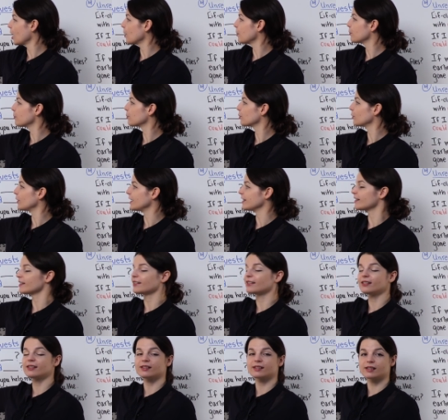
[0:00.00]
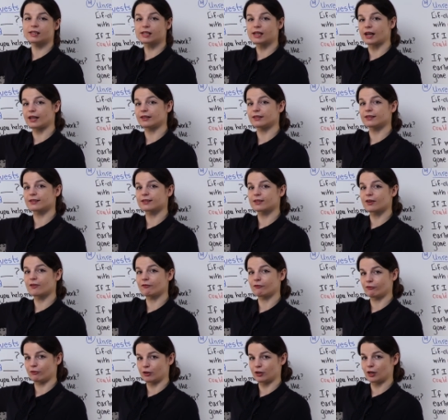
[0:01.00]
a present tense
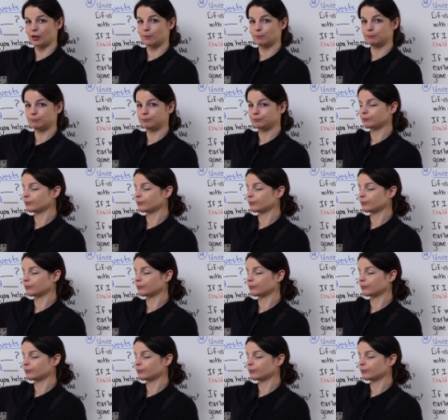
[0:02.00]
verb.